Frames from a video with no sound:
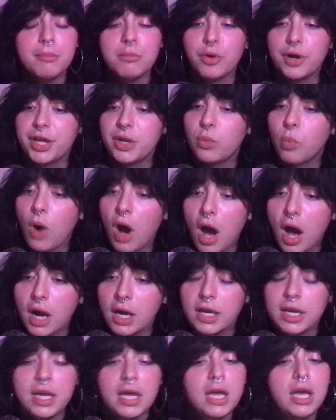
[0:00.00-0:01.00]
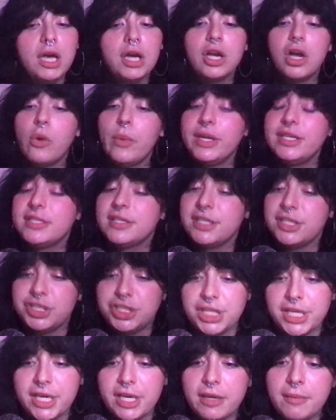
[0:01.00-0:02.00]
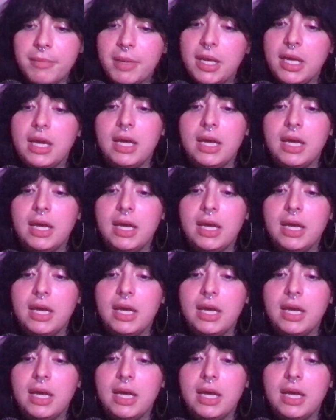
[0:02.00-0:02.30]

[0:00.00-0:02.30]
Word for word: morning walk, going to the gym,